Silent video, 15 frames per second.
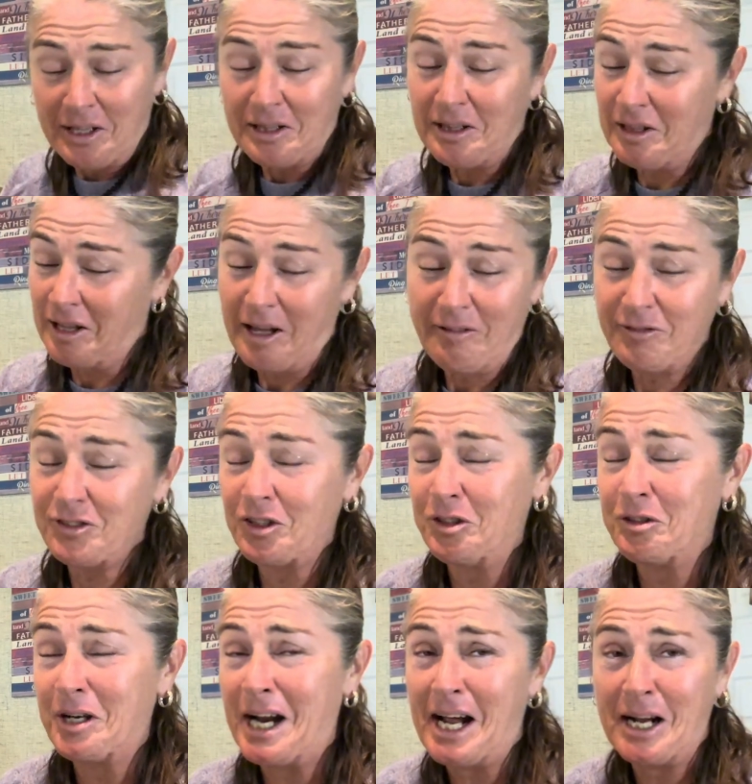Life's a
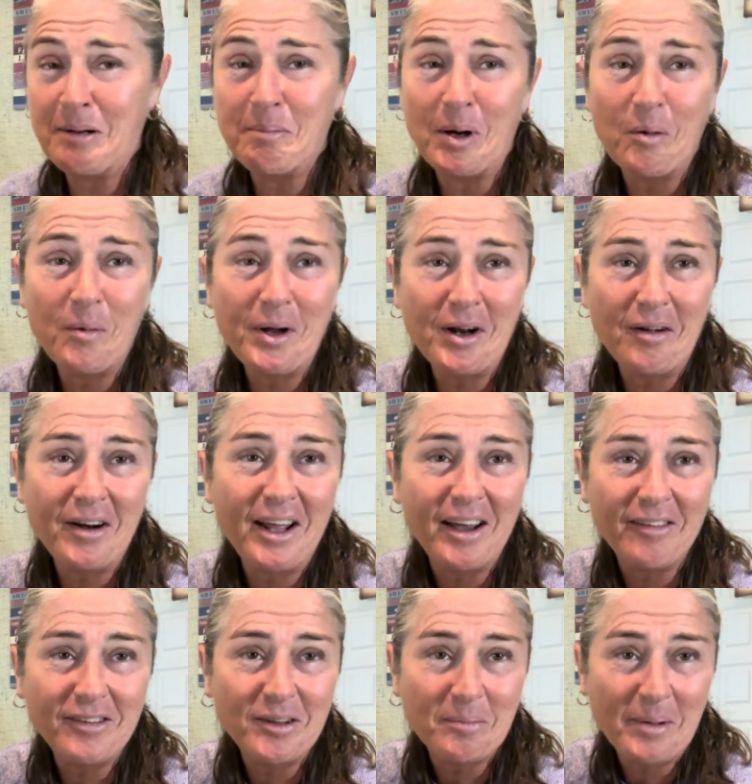drag, but we don't
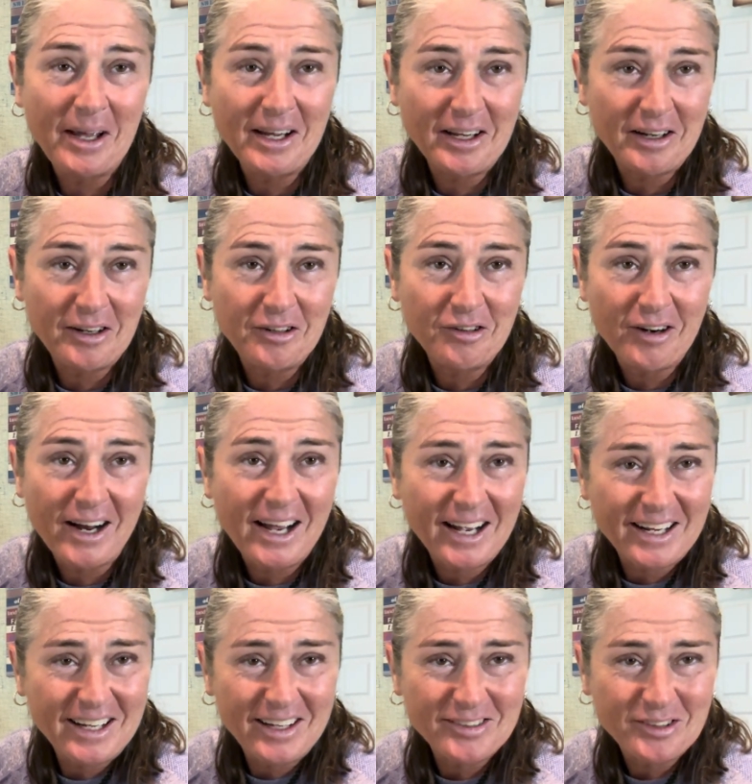have to make it a
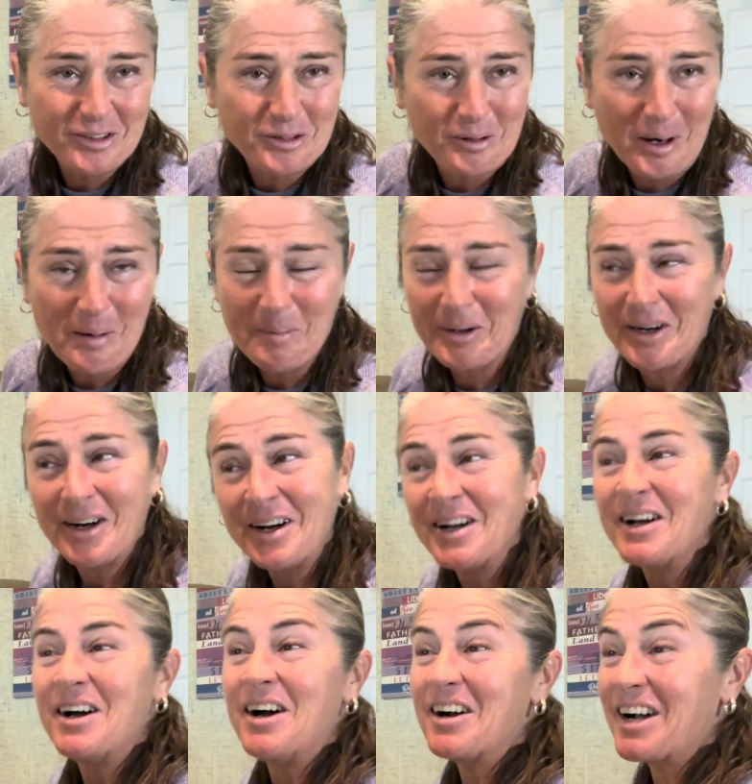drag as a drummer,
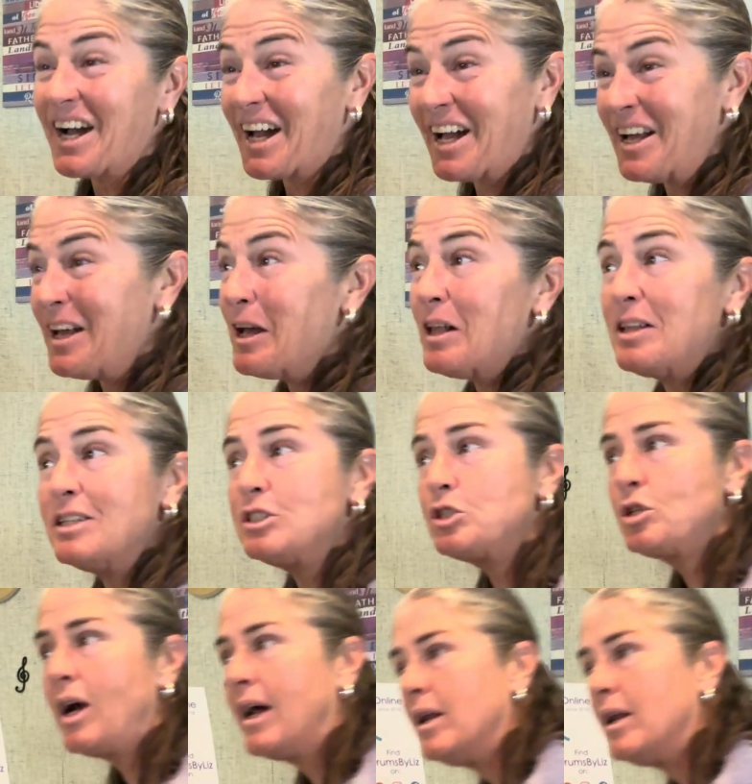okay? Let's try